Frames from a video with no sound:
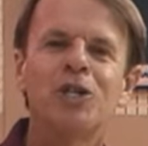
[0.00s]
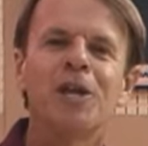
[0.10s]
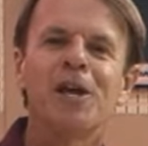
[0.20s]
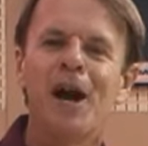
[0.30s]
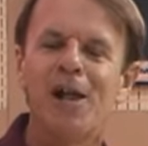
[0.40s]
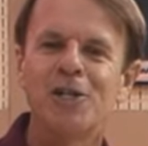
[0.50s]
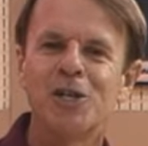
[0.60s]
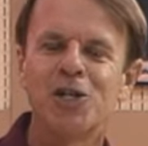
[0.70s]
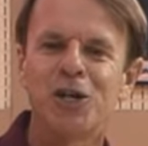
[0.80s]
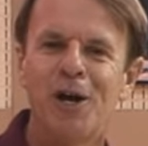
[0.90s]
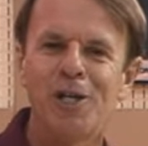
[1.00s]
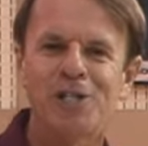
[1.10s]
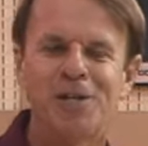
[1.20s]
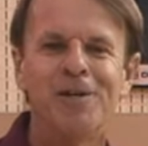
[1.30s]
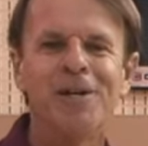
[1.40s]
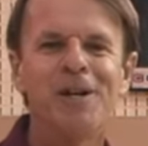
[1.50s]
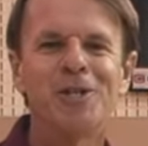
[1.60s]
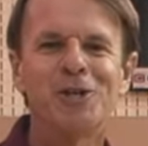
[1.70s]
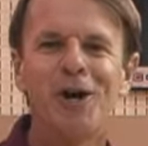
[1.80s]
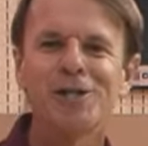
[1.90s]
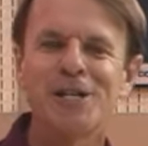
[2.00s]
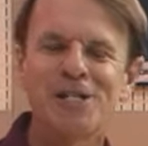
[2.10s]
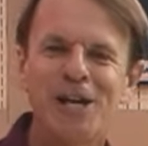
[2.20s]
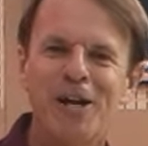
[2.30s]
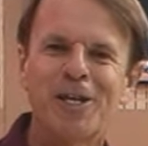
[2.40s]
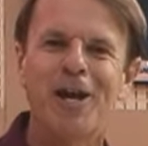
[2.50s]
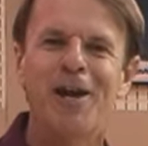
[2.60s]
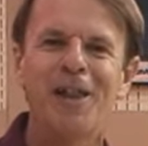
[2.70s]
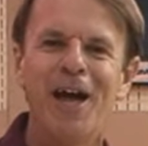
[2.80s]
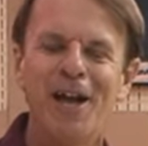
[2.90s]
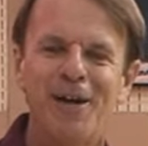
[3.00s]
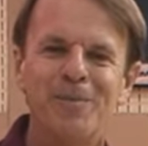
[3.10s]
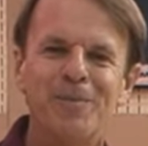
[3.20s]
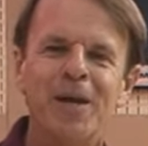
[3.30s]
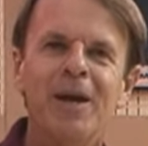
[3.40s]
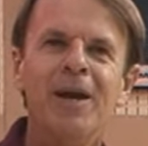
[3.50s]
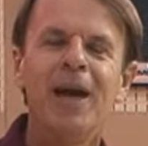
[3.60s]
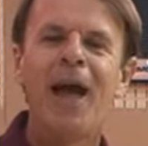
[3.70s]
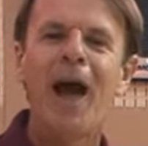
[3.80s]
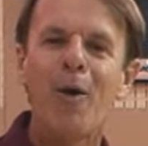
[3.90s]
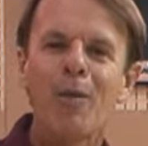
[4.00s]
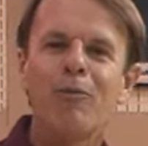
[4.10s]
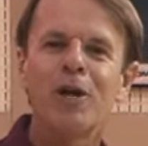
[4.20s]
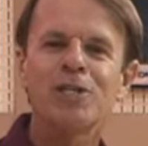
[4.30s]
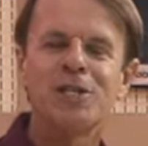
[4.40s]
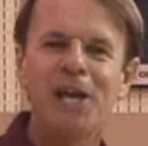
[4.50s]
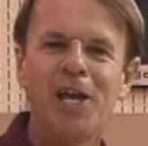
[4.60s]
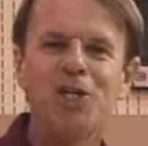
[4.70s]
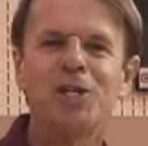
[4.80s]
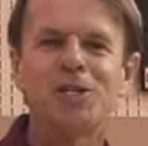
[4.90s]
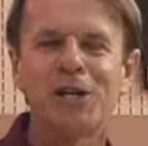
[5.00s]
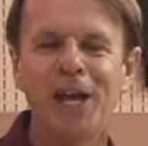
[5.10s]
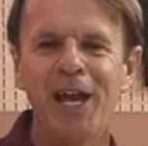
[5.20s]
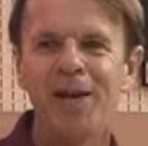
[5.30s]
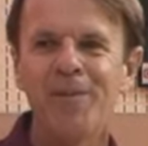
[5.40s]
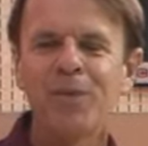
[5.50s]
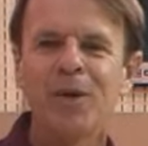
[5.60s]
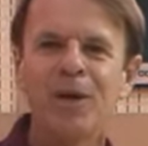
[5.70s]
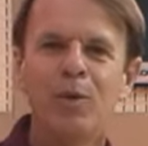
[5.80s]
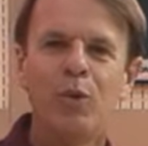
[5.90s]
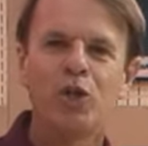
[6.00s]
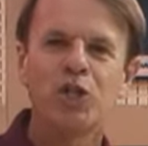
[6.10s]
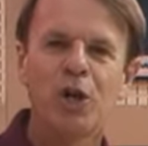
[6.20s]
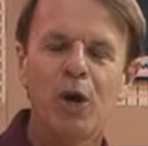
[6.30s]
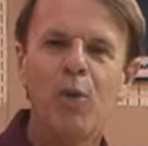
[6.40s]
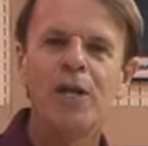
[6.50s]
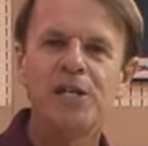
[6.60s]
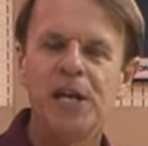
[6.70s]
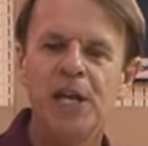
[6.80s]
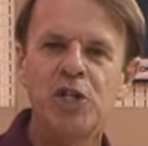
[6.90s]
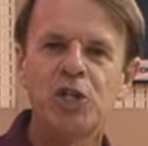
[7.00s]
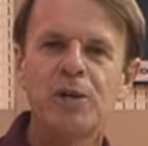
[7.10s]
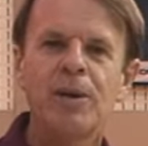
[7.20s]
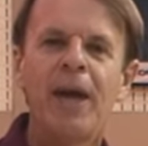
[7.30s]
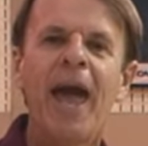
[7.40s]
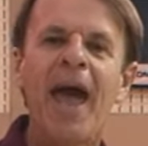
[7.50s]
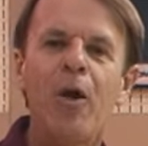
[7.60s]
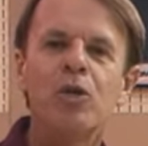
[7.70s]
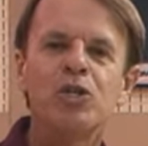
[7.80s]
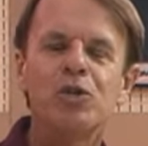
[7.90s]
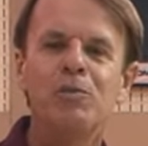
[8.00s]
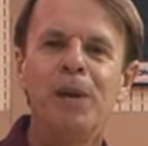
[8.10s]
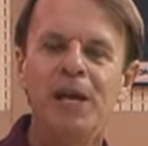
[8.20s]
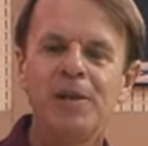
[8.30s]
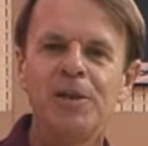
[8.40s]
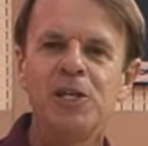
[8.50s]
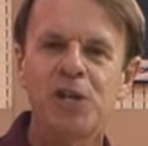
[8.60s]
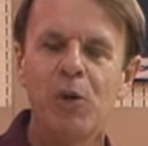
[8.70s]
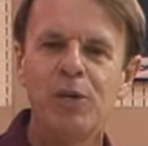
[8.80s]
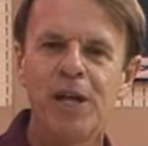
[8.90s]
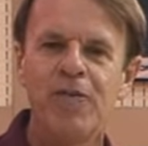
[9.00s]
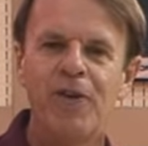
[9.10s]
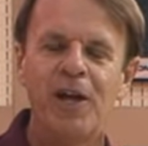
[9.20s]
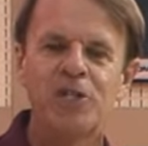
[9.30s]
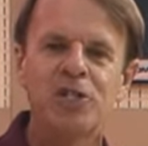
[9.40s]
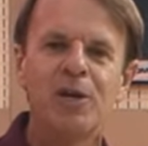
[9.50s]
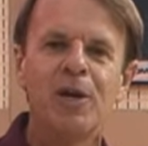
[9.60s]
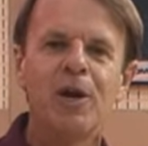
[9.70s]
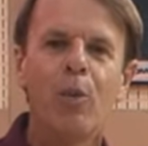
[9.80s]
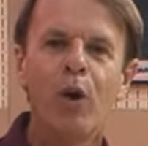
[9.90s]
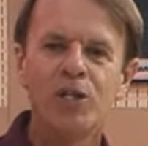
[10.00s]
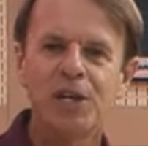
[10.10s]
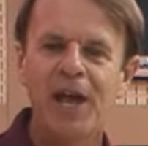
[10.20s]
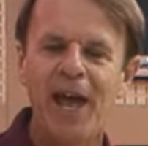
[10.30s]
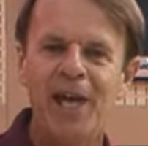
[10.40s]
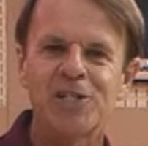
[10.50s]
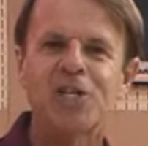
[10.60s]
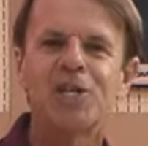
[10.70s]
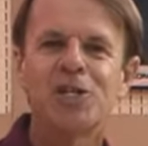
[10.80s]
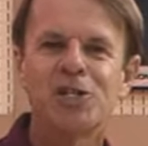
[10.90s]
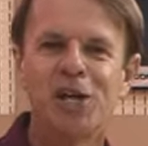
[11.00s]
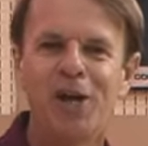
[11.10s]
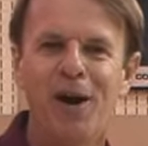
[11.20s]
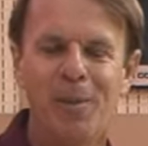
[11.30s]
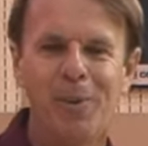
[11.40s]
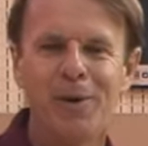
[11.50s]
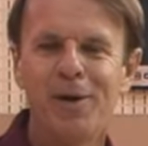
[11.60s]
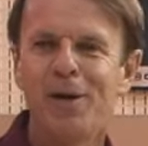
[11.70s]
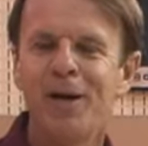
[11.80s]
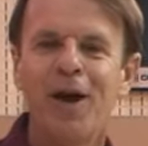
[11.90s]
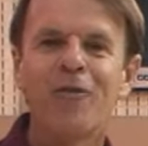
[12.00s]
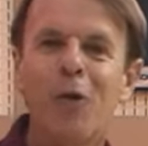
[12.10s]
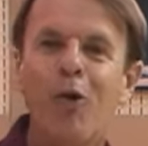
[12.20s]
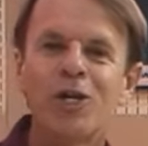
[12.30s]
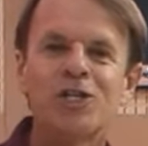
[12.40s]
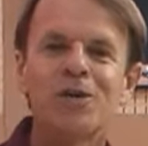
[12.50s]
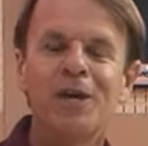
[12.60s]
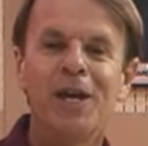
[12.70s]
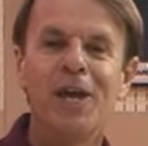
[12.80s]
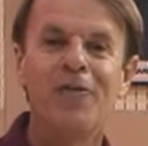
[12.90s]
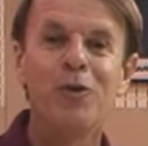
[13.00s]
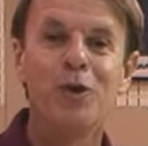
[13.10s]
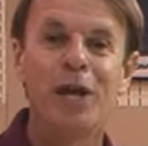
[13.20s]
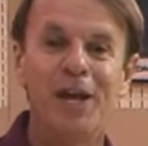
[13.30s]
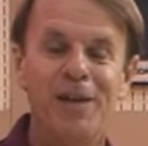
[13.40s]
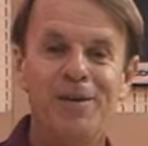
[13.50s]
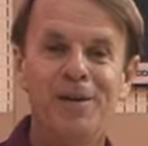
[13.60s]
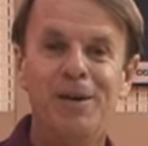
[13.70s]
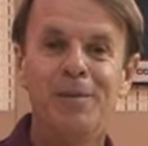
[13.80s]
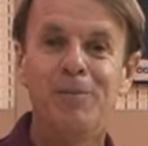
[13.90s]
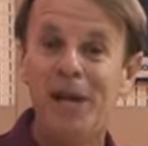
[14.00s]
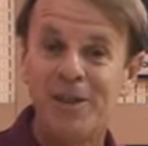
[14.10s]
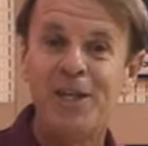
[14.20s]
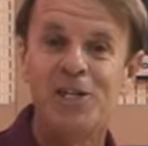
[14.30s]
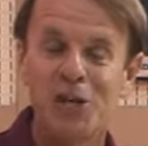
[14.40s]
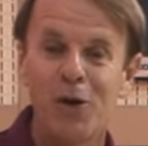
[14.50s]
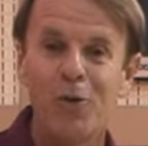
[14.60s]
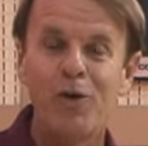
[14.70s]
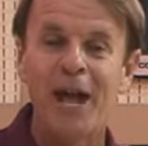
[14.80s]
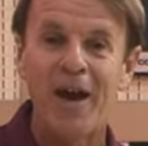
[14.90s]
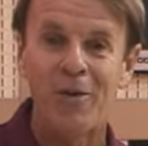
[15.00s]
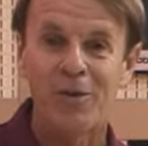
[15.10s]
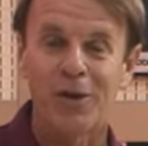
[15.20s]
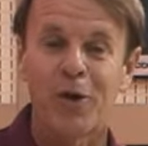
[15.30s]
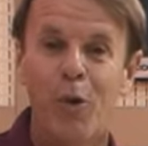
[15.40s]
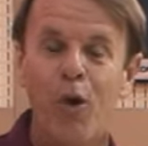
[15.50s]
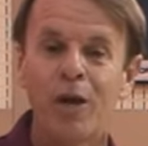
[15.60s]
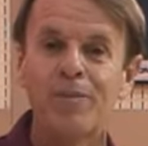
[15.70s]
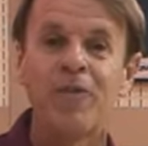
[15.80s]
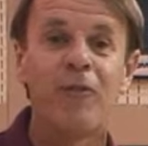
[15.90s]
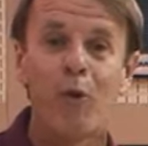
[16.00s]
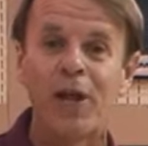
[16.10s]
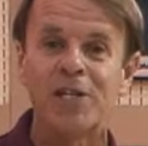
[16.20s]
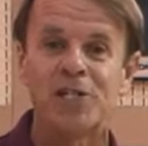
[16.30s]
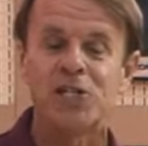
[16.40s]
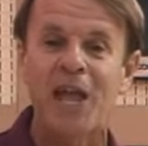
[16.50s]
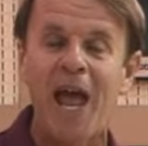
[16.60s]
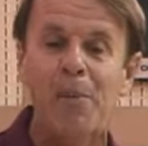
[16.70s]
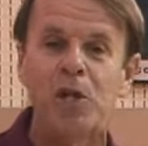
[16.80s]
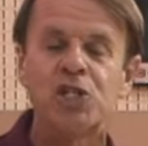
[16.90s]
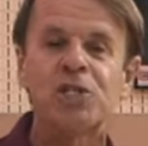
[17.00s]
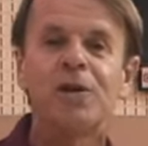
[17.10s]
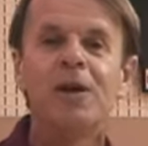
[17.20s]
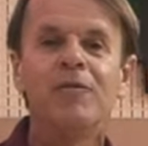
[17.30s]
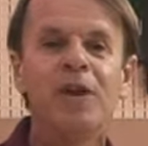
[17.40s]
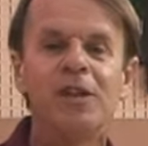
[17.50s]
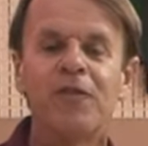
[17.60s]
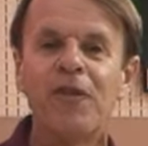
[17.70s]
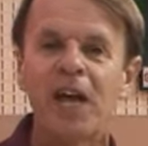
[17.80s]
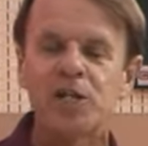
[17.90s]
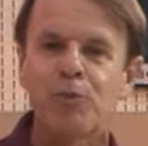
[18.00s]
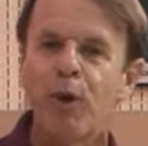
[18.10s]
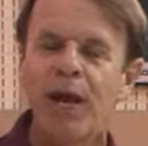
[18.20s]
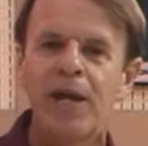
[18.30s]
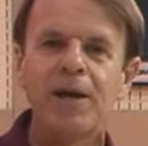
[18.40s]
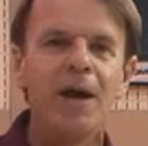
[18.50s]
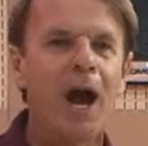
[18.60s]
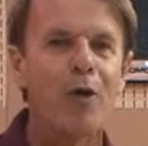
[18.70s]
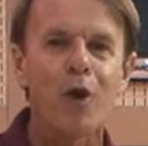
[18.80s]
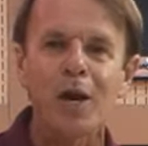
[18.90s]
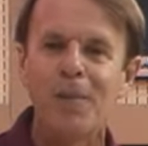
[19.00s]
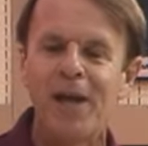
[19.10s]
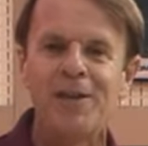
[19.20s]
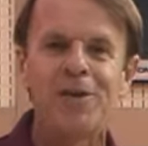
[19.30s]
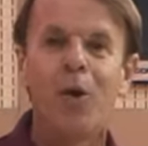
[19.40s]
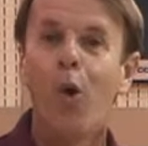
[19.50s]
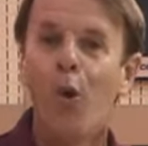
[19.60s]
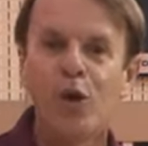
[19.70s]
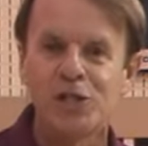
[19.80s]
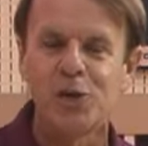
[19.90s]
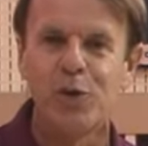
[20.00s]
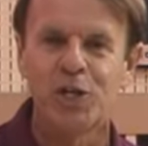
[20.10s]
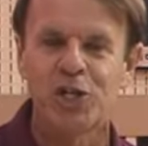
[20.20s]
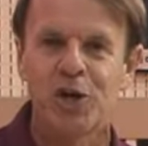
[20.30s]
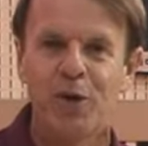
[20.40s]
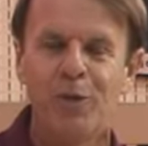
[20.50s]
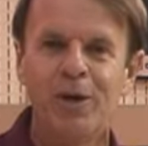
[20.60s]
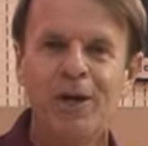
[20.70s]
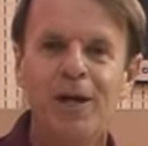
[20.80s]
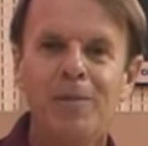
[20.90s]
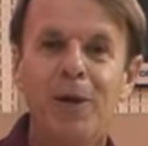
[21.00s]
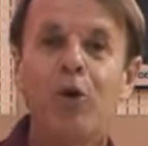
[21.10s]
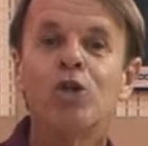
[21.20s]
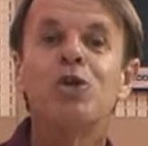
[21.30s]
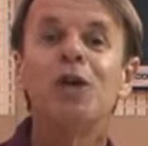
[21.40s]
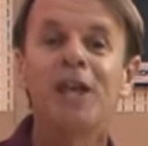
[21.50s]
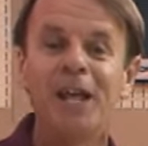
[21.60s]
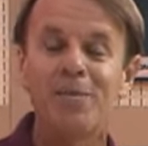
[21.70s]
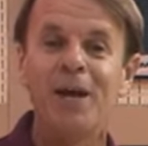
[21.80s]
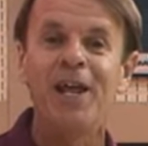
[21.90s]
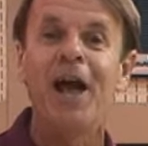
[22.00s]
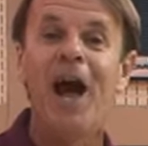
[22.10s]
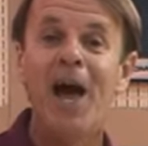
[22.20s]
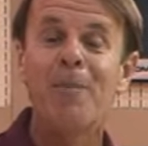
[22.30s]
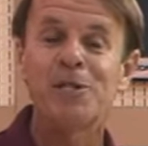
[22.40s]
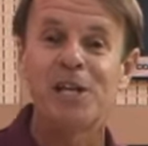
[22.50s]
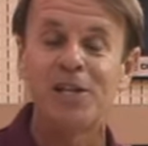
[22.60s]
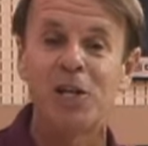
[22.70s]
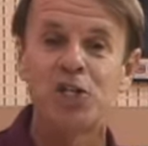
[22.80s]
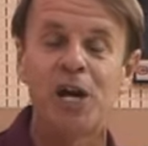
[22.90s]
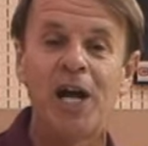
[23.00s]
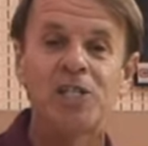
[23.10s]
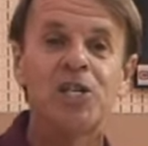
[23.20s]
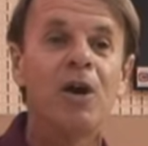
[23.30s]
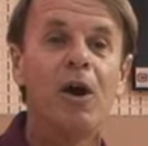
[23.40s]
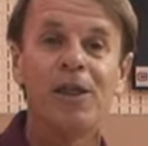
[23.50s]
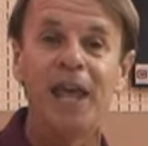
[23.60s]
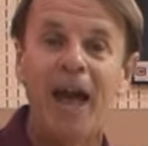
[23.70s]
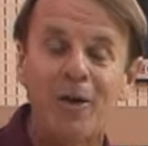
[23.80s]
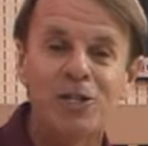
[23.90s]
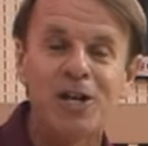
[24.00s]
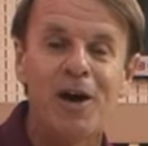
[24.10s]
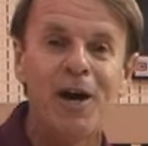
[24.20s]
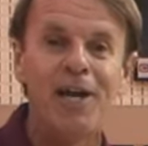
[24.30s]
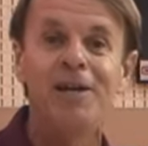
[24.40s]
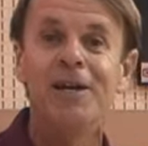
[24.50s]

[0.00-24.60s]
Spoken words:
at the College of Charleston in Charleston, South Carolina. Our presentation today will show and teach how to beat the zone defense once it has set up. Of course, if you can beat the zone down the court before it has established via the fast break, I recommend always doing so, because you can get many high percentage shots on the outside,